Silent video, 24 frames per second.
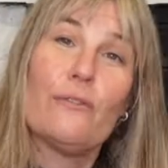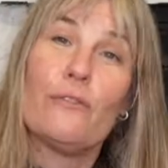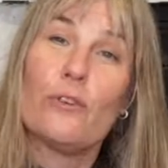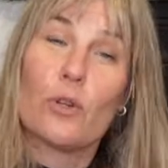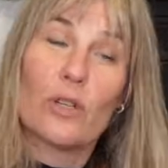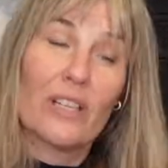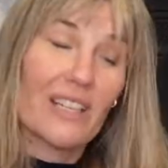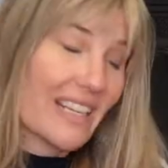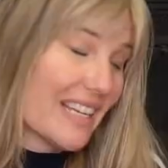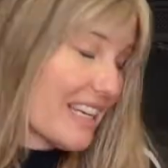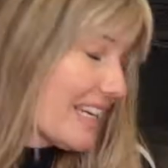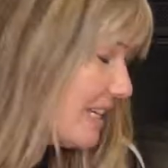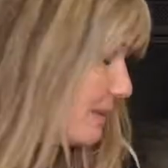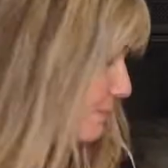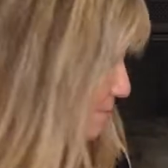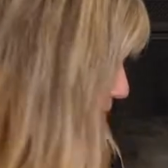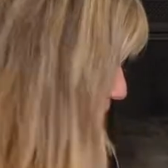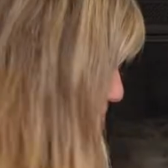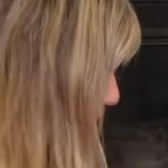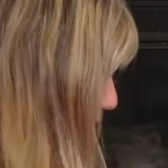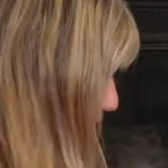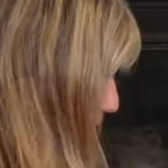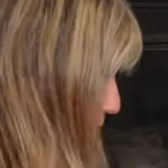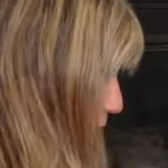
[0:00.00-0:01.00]
40,
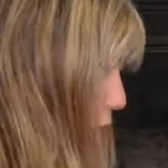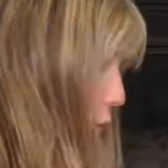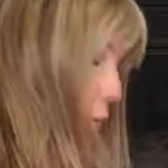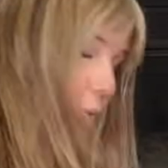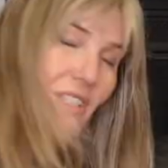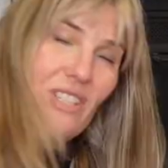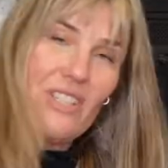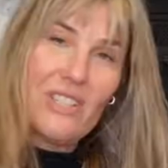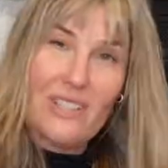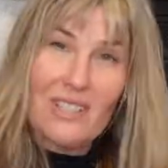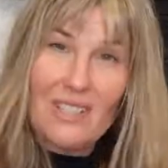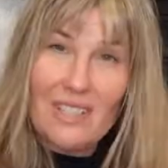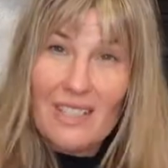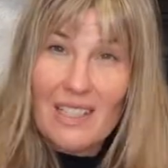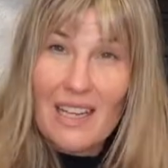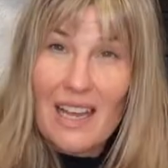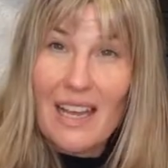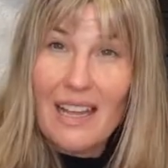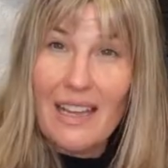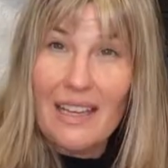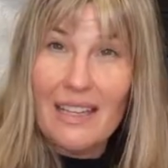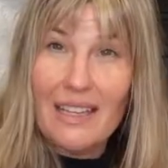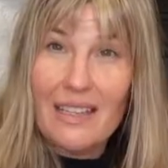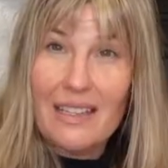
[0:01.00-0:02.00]
which is a
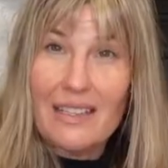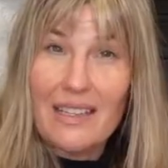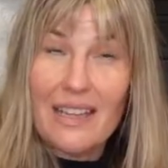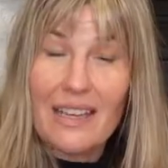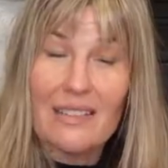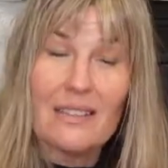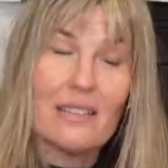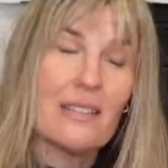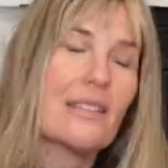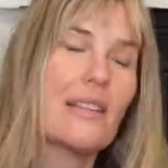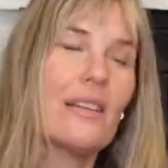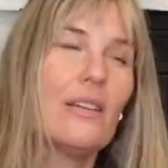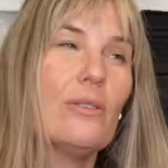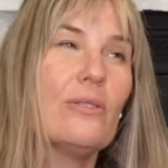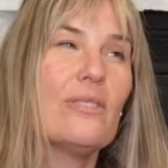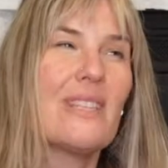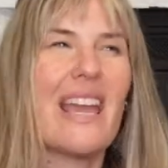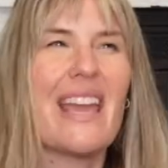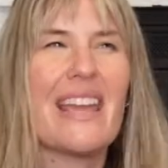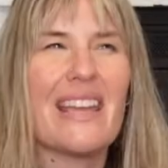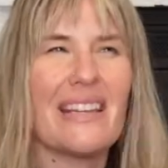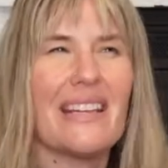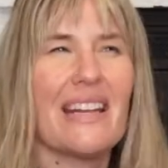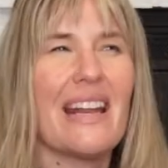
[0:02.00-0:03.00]
nine in Dansko's,
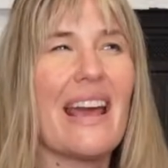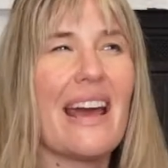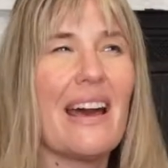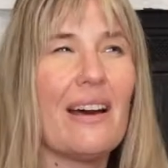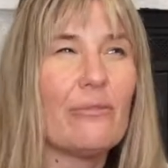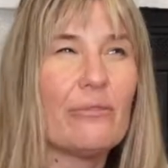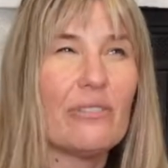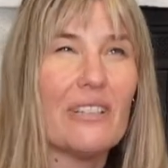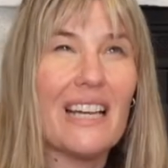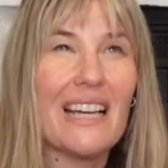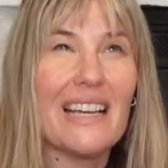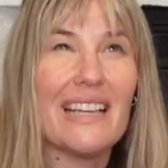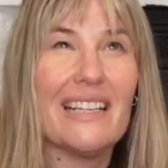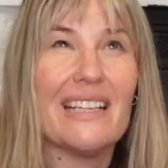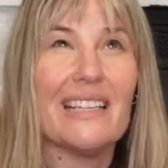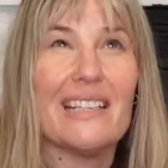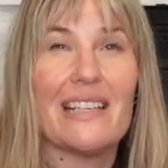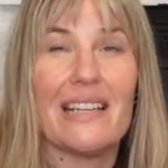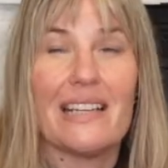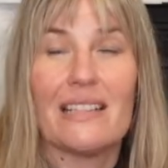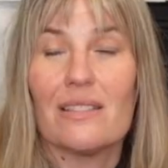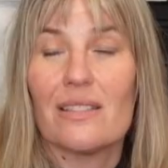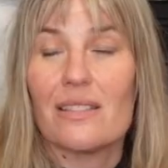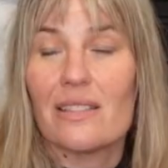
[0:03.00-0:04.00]
eight and a half, nine in
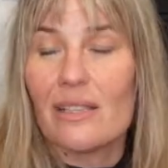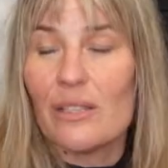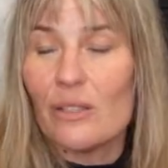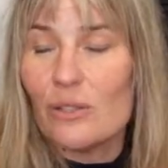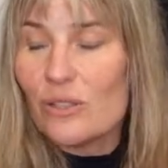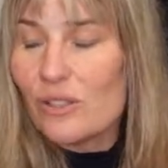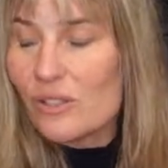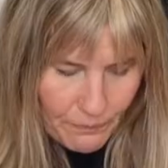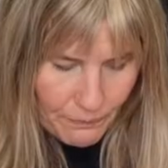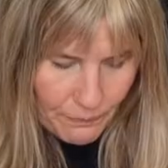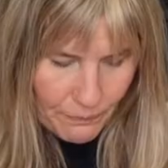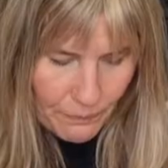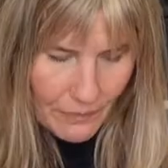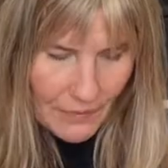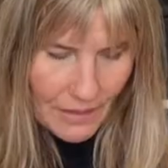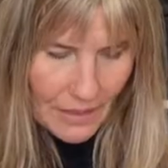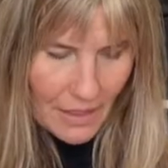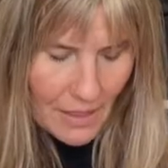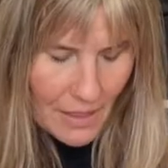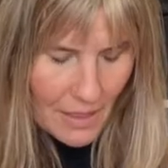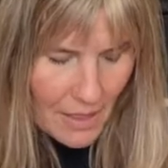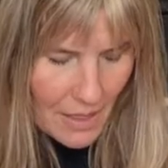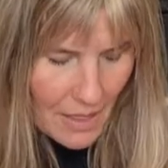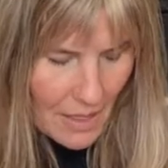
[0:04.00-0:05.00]
Dansko's.
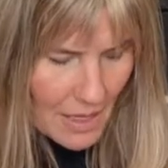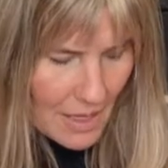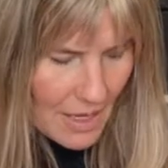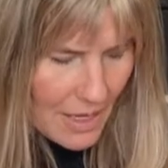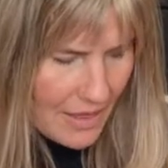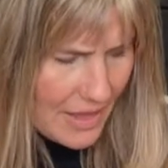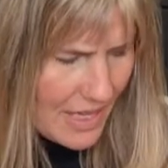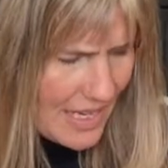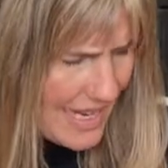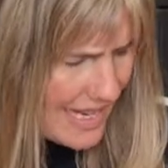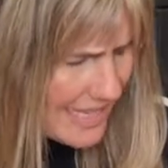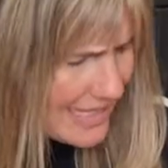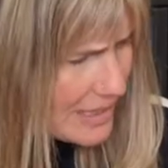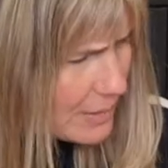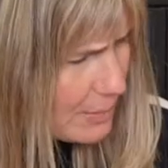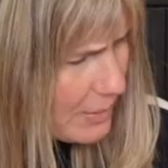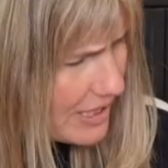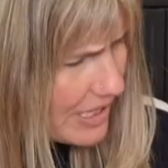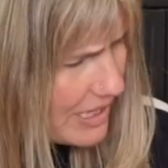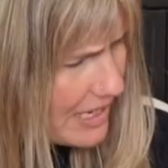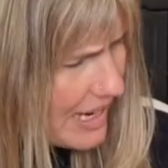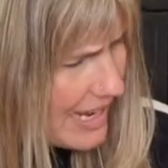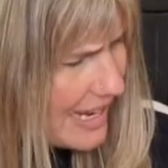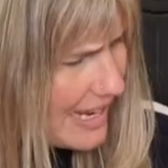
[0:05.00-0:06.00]
The next
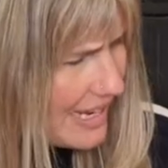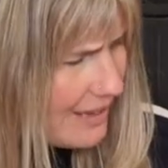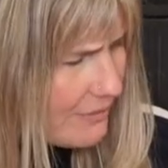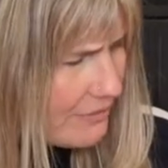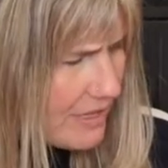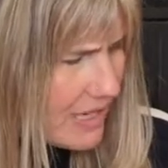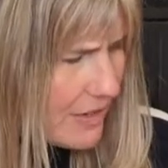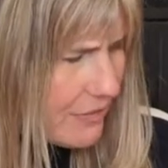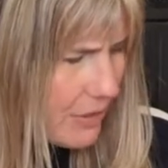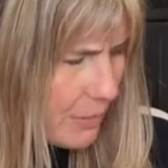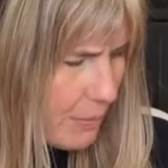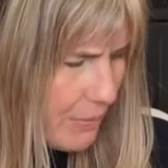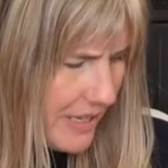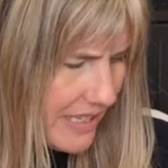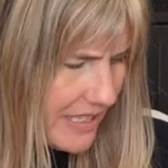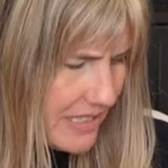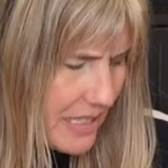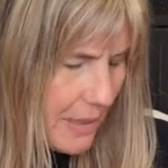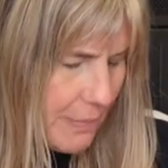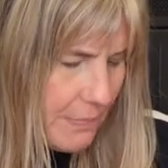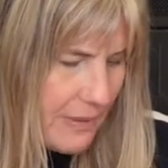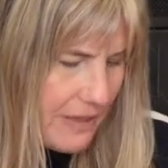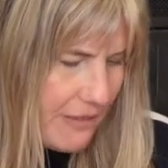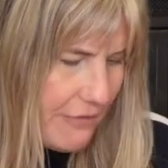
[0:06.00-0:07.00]
brand I've never
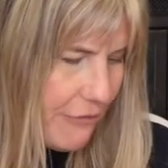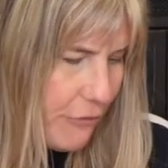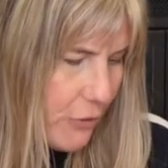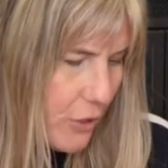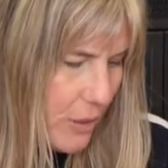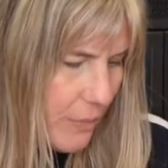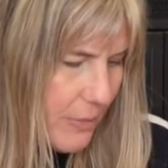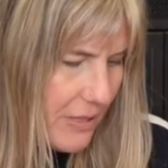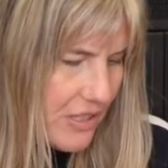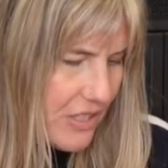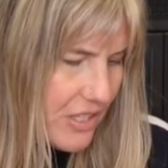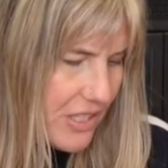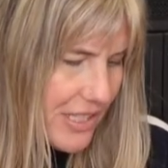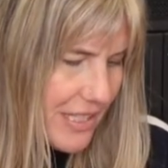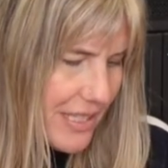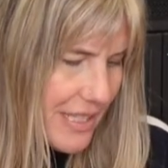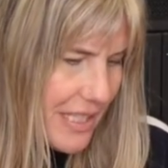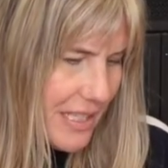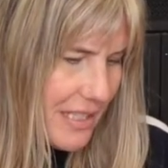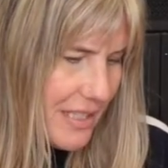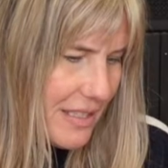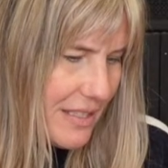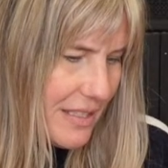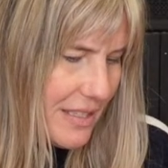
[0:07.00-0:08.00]
picked up before, but just
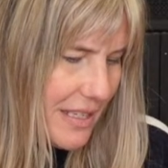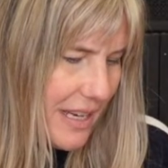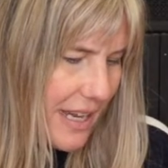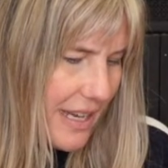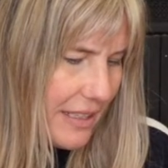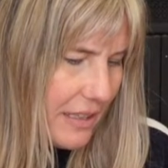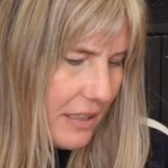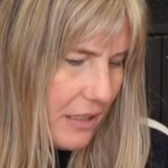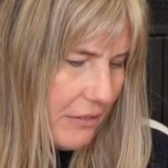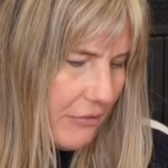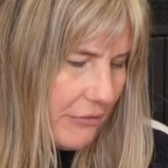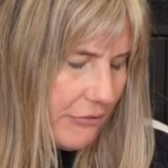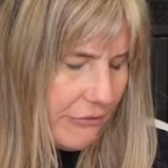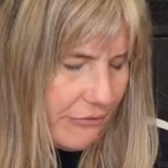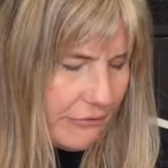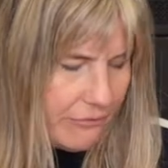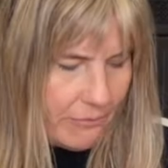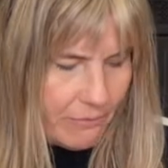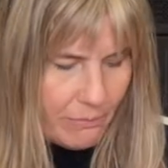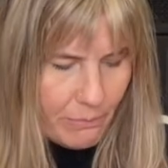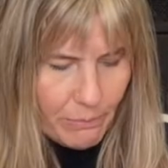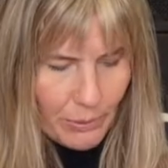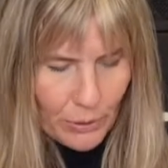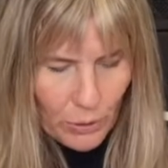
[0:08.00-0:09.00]
this style of
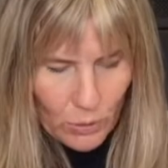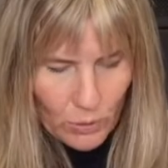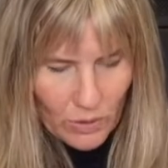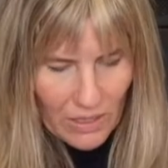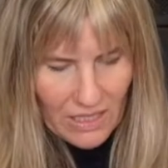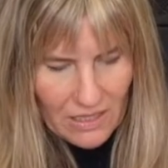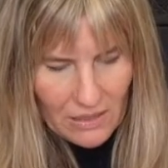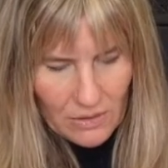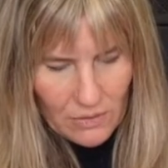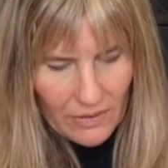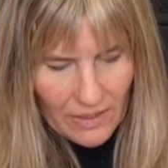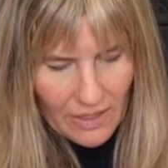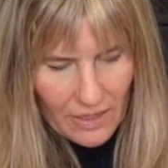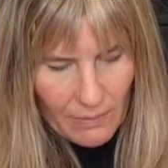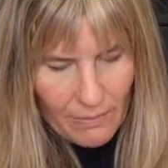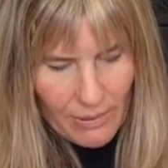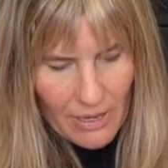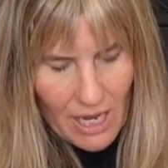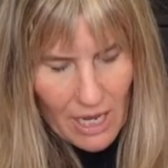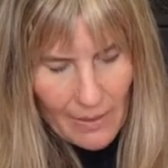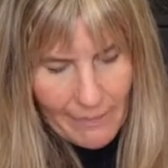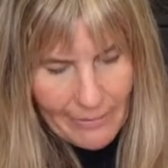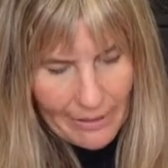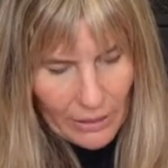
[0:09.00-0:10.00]
boot is very
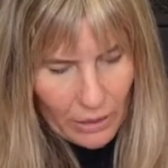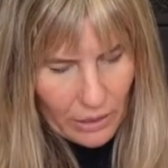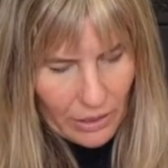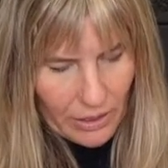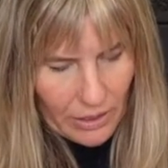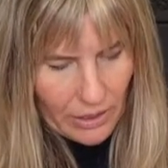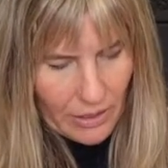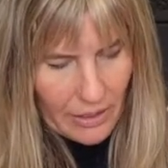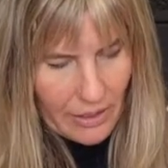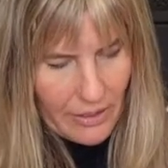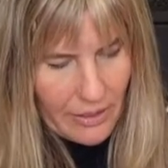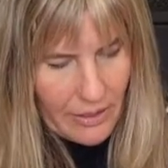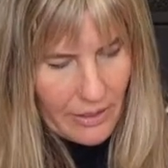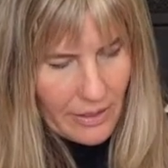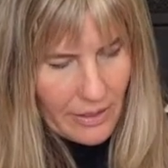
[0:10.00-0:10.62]
popular.